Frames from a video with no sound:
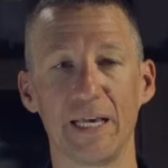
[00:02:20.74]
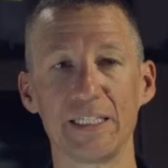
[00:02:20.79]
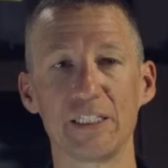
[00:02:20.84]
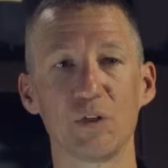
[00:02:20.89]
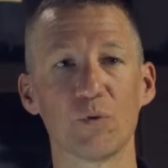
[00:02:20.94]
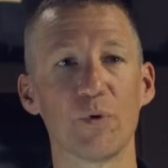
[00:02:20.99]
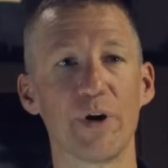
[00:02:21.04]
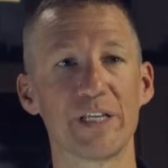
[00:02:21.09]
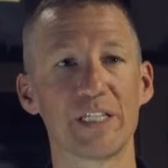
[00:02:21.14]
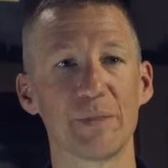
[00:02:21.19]

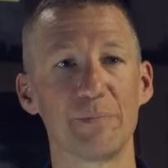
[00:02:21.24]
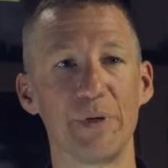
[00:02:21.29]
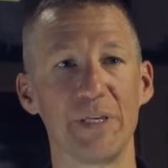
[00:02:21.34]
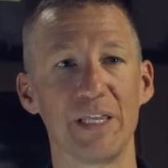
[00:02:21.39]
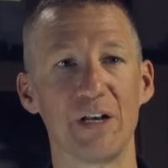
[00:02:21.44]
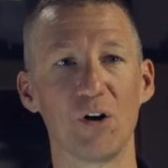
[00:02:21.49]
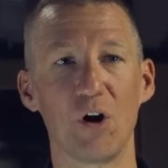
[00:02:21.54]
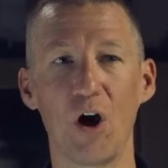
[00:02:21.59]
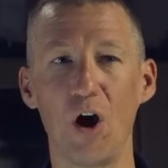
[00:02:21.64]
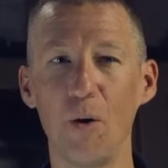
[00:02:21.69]
that's a recipe
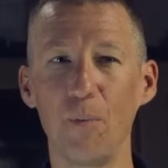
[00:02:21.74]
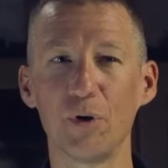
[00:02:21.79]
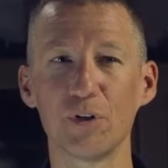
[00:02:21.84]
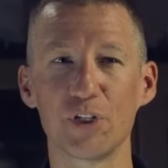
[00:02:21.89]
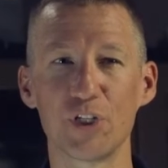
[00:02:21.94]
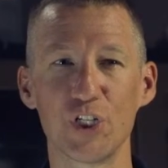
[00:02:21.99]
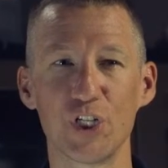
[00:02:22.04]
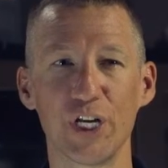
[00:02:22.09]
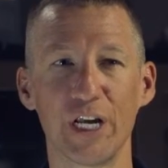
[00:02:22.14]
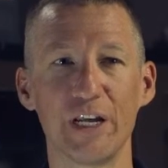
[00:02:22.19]
that
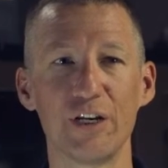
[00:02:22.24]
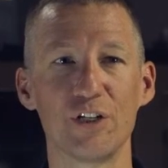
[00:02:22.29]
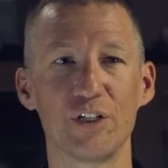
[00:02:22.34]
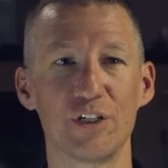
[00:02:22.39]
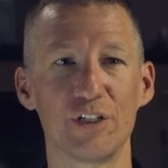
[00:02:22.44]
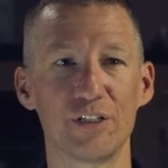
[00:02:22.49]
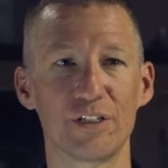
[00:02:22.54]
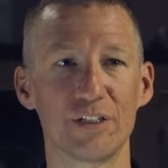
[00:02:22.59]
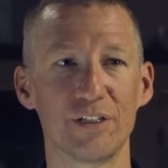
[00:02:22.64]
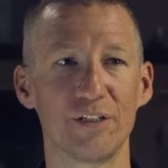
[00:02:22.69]
almost
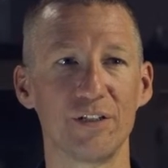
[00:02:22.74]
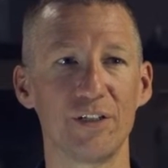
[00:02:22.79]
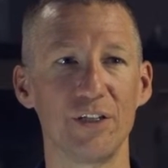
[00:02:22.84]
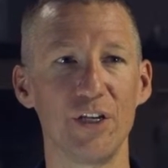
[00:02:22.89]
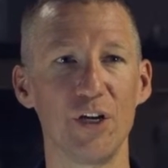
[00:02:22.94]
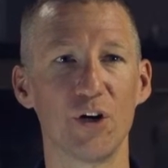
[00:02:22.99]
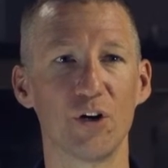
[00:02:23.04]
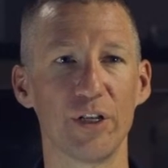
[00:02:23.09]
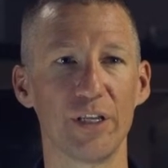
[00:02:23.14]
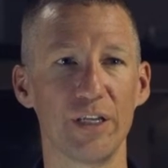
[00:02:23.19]
changes
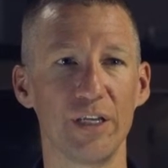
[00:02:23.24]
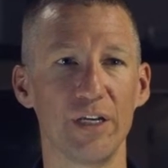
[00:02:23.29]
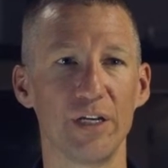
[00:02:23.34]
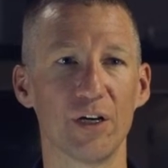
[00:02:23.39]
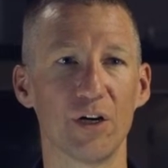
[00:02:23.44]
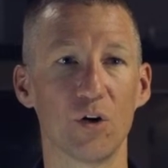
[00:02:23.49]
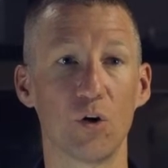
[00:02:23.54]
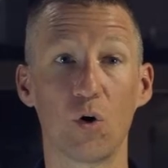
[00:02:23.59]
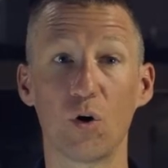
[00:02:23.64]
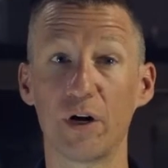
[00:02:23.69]
year to
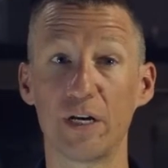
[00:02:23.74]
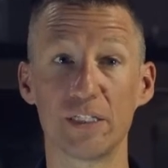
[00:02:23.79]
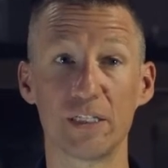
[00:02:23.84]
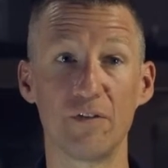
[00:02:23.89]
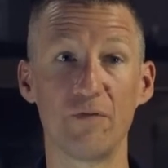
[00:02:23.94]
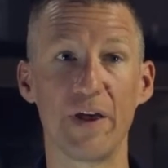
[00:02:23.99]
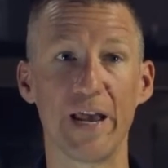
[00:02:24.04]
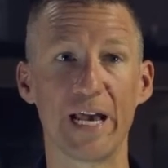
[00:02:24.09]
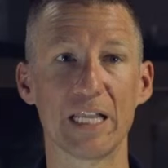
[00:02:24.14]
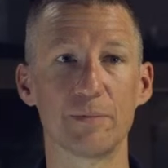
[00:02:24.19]
year or as
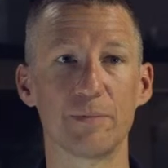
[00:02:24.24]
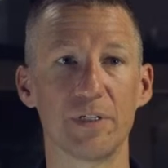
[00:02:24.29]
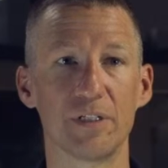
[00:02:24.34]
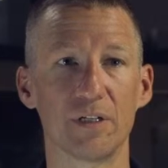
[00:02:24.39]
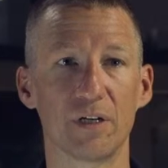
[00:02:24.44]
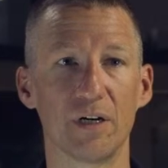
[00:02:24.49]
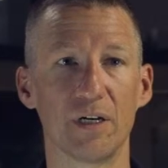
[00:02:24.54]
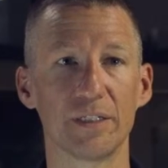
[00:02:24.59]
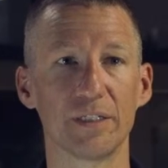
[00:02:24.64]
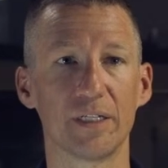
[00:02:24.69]
advancements are